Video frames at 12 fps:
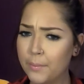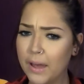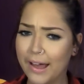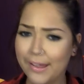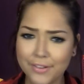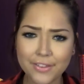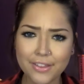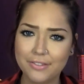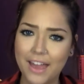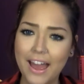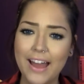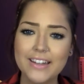Other than
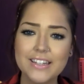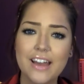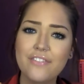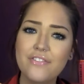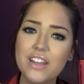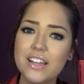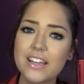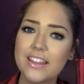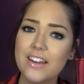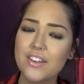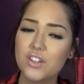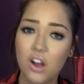that, I feel like
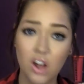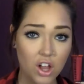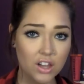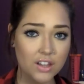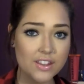that is all